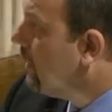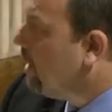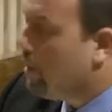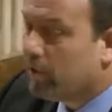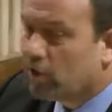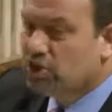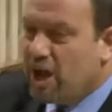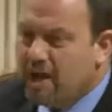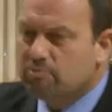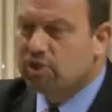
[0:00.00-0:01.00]
All right, we've got
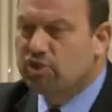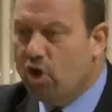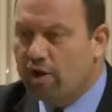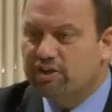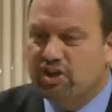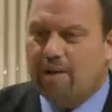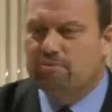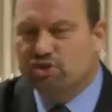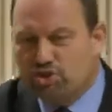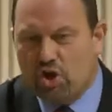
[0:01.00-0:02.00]
James and John. And James
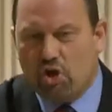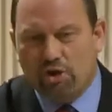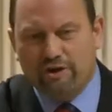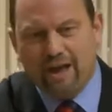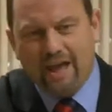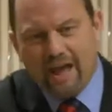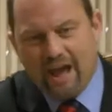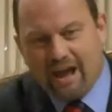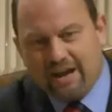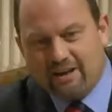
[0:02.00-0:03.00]
and John
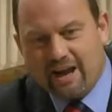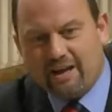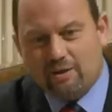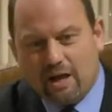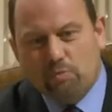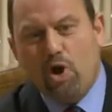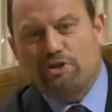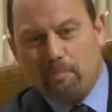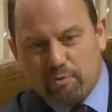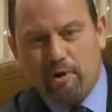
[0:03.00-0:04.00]
had worked
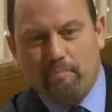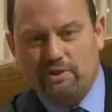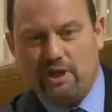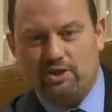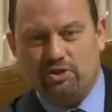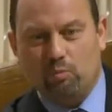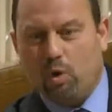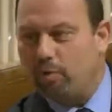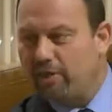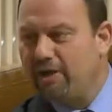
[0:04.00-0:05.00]
up a reputation.
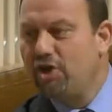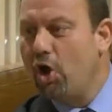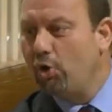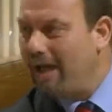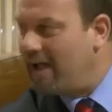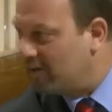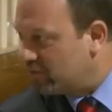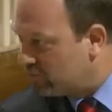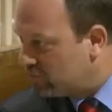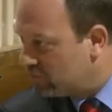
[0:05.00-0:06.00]
What were they known
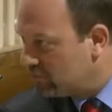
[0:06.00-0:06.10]
as?